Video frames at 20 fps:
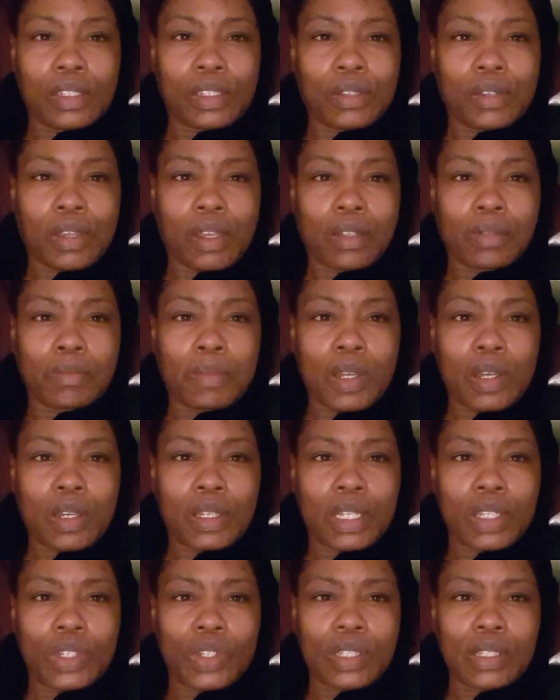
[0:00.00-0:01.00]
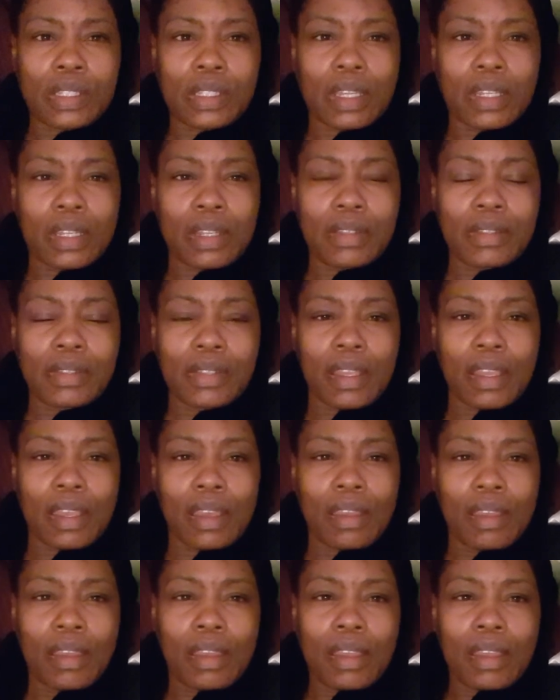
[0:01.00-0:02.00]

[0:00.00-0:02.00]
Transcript: to come on and just kind of say